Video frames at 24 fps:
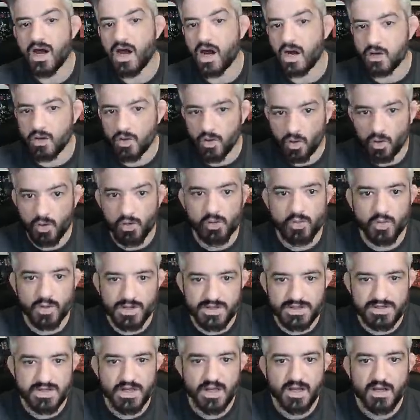are
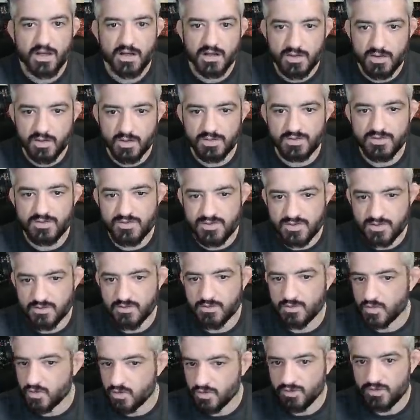always good,
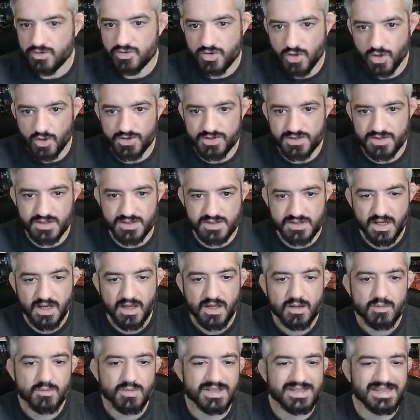good choices.
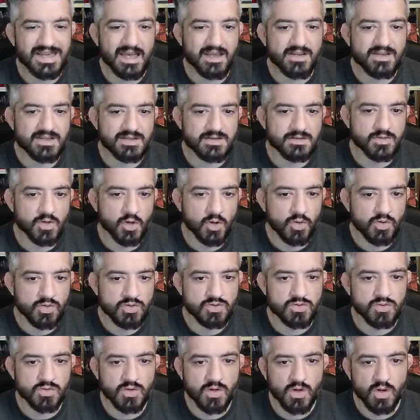But I
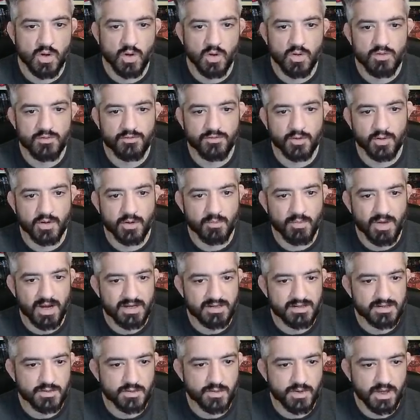chose to go for a
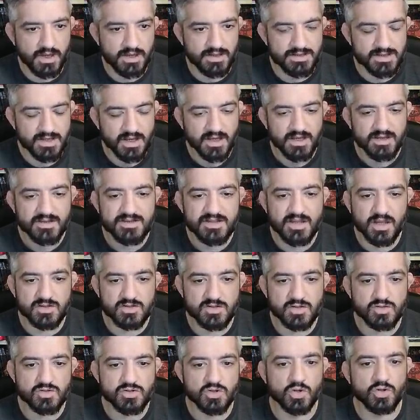mighty rage
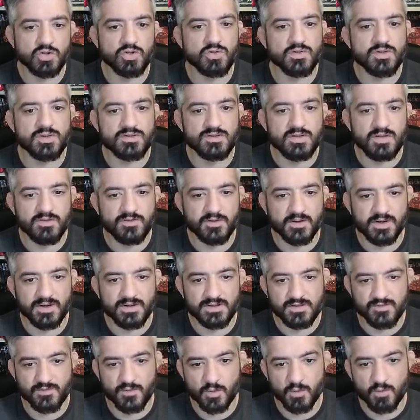just to show you the
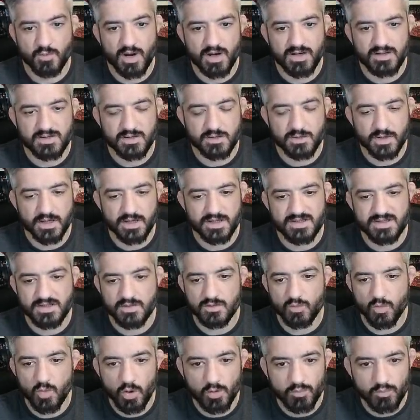difference for Mighty Raids
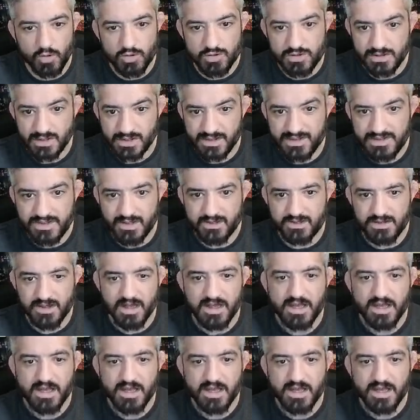in World Boss Legend